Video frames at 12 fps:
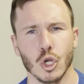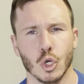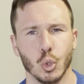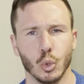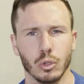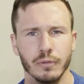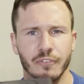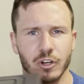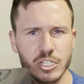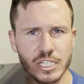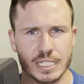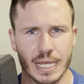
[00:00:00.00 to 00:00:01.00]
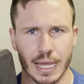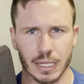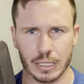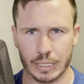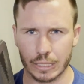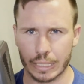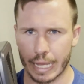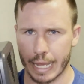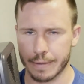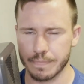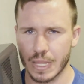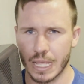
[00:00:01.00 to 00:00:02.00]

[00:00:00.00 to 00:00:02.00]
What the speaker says: Cool, versatile little guy,